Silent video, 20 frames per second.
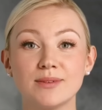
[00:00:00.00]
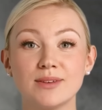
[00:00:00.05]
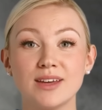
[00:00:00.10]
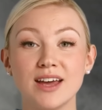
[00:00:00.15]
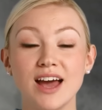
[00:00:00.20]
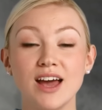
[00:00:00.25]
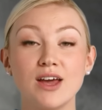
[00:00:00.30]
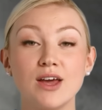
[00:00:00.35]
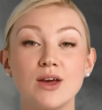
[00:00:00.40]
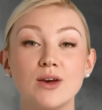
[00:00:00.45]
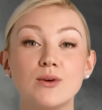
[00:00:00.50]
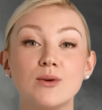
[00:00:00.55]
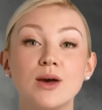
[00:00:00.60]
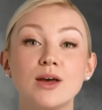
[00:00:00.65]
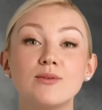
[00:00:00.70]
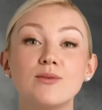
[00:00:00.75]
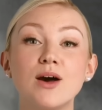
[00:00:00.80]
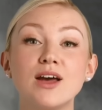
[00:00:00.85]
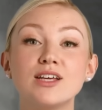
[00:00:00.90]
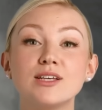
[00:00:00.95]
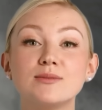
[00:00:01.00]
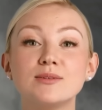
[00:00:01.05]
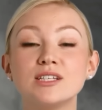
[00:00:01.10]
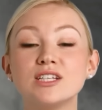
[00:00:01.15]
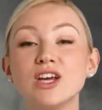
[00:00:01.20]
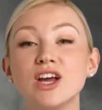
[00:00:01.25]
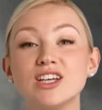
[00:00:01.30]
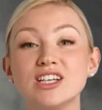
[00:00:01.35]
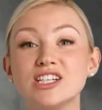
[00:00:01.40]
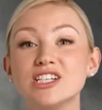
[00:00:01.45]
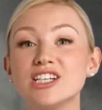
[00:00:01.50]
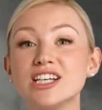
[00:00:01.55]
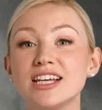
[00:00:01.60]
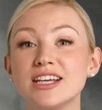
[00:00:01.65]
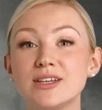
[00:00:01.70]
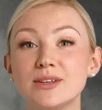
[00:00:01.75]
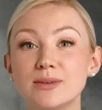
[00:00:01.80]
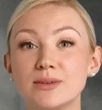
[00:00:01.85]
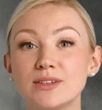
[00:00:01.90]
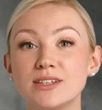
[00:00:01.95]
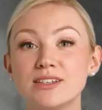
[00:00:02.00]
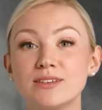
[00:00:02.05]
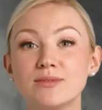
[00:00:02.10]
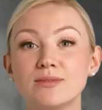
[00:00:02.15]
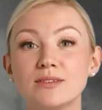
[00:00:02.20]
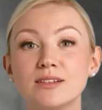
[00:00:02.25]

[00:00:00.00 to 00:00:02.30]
Hello and welcome to Knowledge Heals.